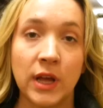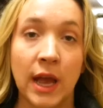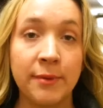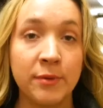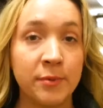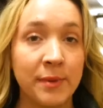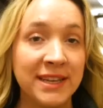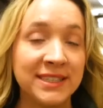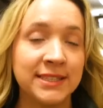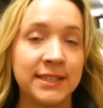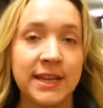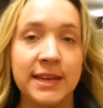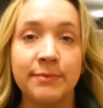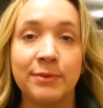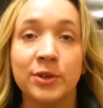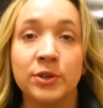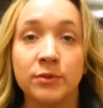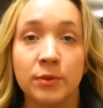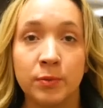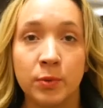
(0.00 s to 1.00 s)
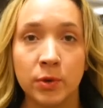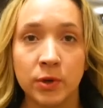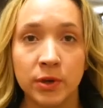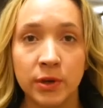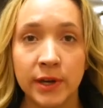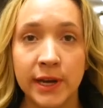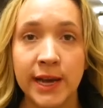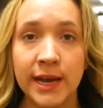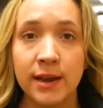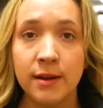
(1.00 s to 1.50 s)
I'm your Mason neighborhood
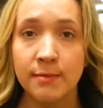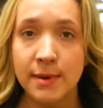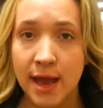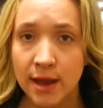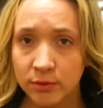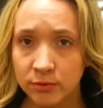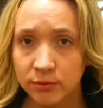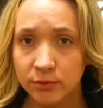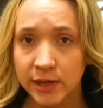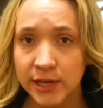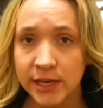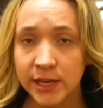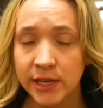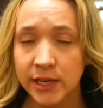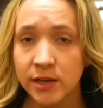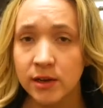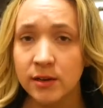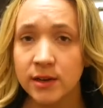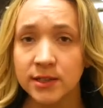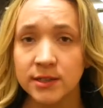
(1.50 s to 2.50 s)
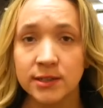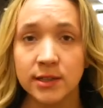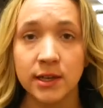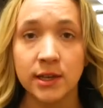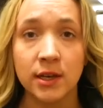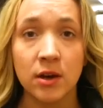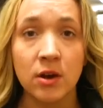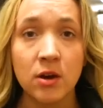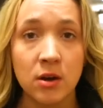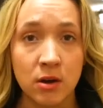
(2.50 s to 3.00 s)
reporter, Hannah McElroy, here at
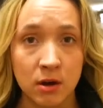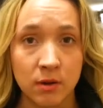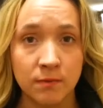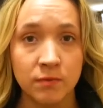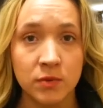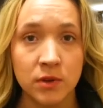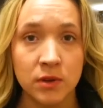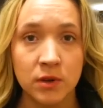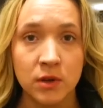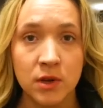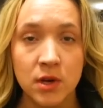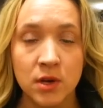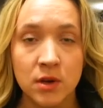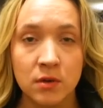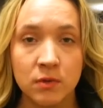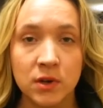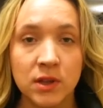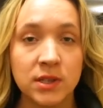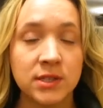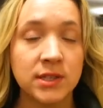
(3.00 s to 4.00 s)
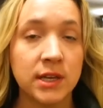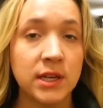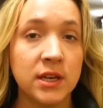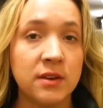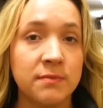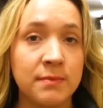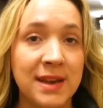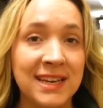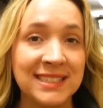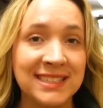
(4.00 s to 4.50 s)
City Hall, where the
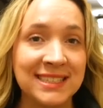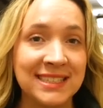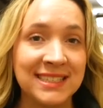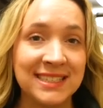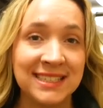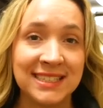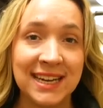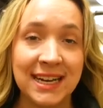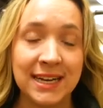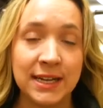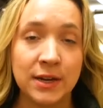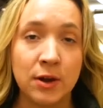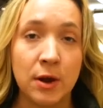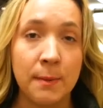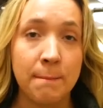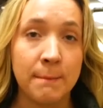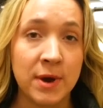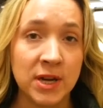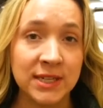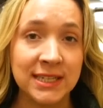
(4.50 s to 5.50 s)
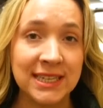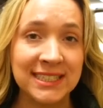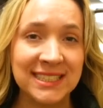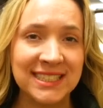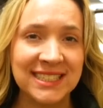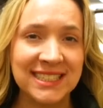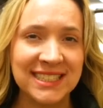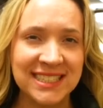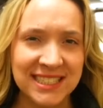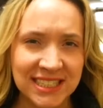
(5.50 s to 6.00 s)
city of Mason decided on Monday
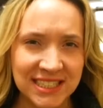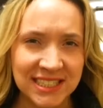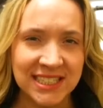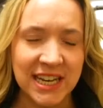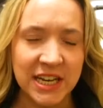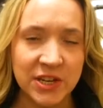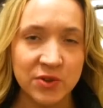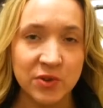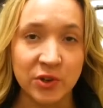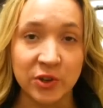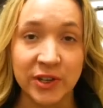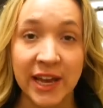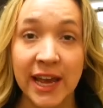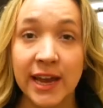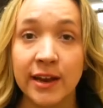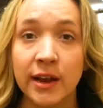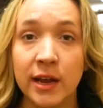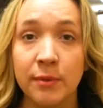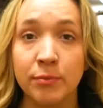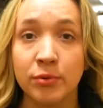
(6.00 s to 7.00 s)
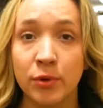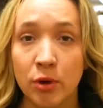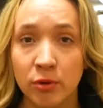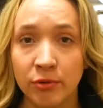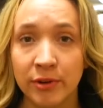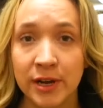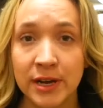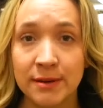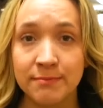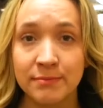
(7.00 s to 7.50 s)
to discontinue their K9
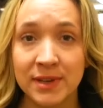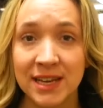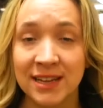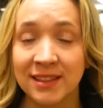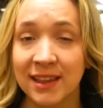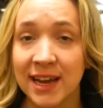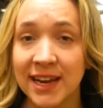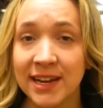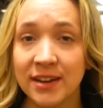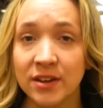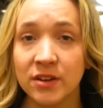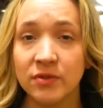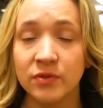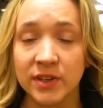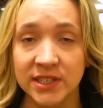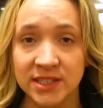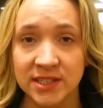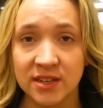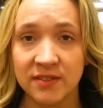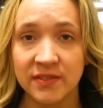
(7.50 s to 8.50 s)
program in light of recent